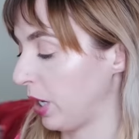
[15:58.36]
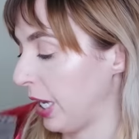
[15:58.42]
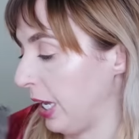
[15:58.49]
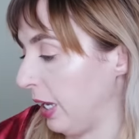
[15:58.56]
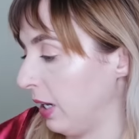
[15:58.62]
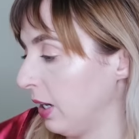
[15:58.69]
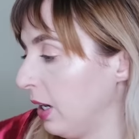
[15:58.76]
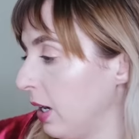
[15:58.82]

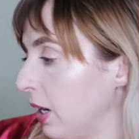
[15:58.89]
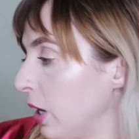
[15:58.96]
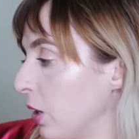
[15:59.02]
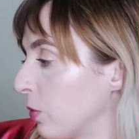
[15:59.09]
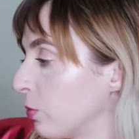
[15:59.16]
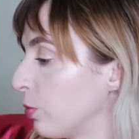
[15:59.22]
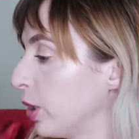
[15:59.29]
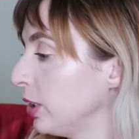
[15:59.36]
but
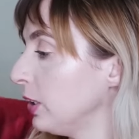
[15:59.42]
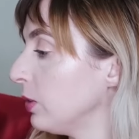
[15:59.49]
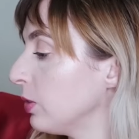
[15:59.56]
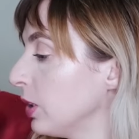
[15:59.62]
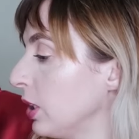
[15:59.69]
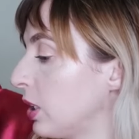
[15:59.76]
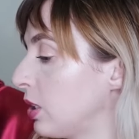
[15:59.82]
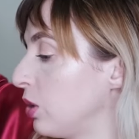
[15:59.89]
really,
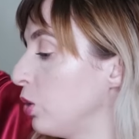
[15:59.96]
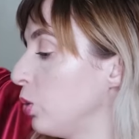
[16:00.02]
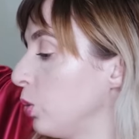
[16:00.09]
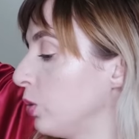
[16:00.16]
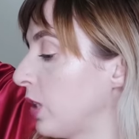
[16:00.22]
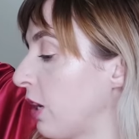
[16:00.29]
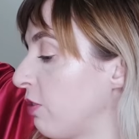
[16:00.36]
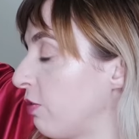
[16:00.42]
really
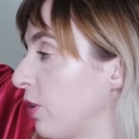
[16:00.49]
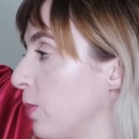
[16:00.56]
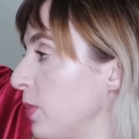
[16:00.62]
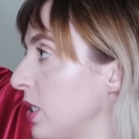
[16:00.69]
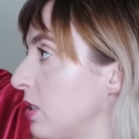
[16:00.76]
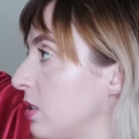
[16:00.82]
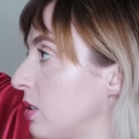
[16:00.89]
cute. They fit me